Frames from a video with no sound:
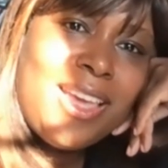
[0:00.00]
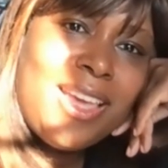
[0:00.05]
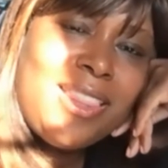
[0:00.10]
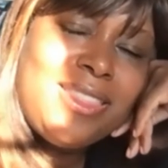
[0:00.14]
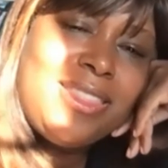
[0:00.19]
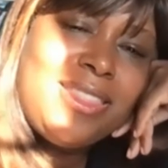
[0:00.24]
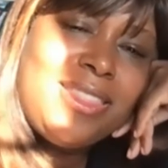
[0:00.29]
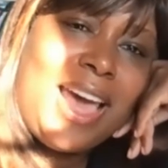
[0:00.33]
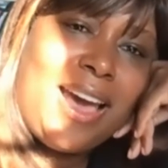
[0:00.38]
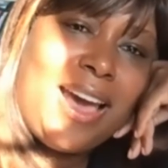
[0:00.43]

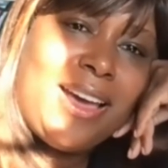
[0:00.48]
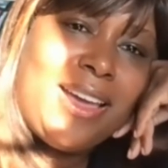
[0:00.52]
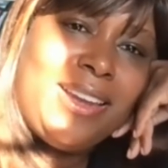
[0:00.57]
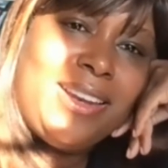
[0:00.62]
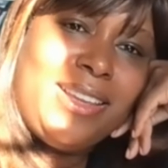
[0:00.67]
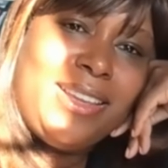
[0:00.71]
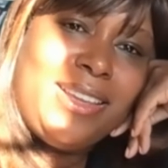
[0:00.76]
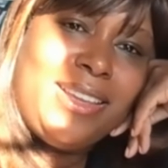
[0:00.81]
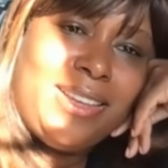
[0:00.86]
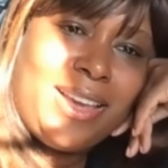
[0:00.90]
that
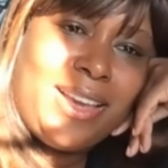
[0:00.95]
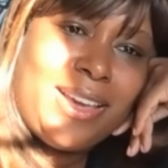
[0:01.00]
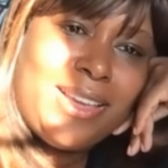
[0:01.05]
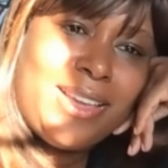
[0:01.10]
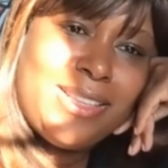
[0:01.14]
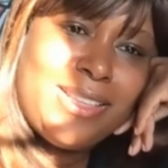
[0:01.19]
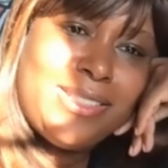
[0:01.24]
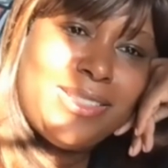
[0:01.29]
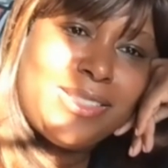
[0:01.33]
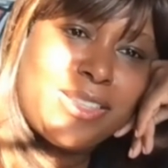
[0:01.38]
it
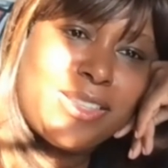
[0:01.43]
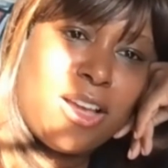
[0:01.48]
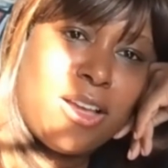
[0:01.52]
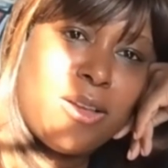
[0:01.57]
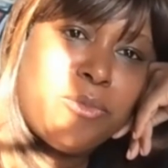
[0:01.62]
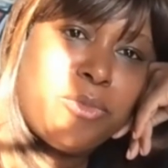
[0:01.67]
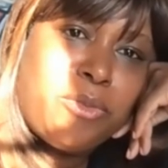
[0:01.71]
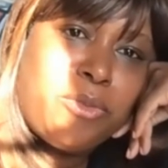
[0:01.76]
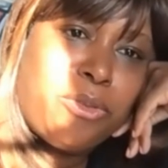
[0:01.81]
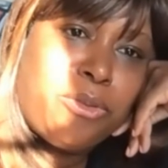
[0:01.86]
has
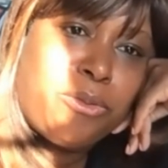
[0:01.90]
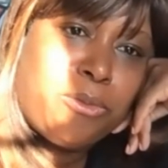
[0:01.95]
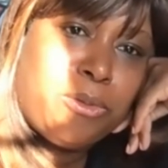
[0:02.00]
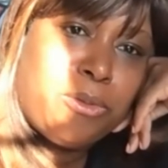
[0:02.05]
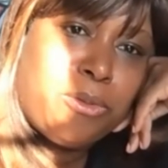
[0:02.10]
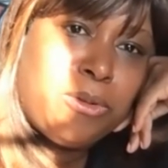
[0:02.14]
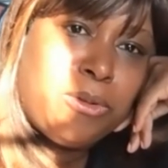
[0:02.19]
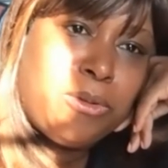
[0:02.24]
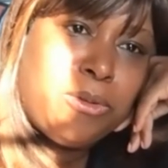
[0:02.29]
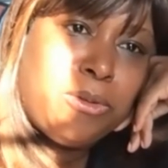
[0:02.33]
come
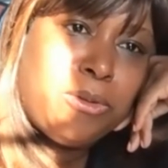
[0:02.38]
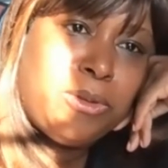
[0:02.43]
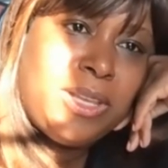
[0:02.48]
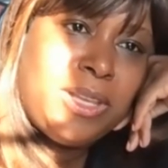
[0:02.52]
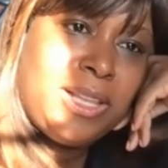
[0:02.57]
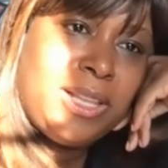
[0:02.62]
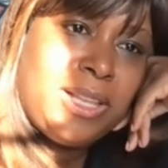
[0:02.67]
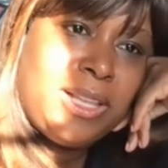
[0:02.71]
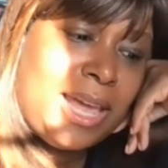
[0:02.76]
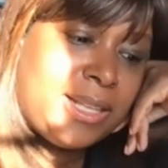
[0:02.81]
through
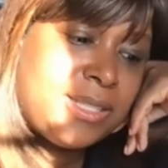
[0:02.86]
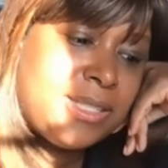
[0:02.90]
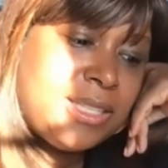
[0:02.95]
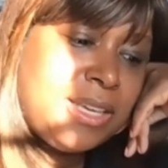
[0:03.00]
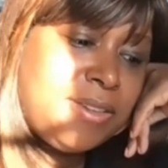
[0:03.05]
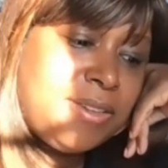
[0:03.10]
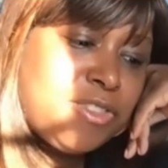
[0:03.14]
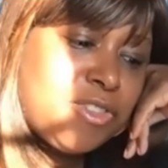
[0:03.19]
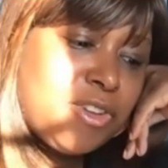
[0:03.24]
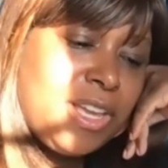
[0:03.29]
the Atlantic
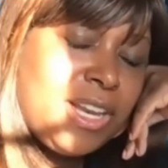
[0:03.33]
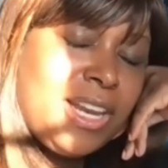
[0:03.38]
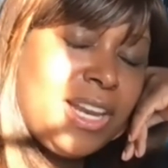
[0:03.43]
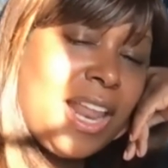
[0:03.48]
slave trade.